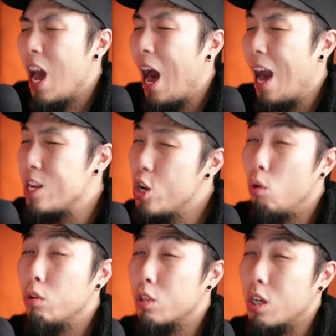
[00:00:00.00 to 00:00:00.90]
I know
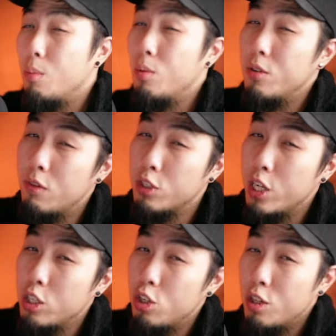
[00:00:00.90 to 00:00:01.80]
there's a couple of different
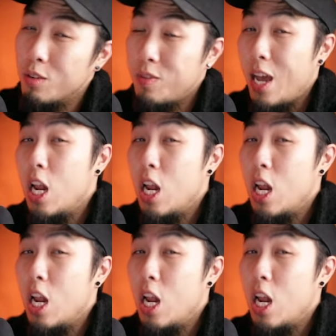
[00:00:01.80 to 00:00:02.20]
changes to the fight.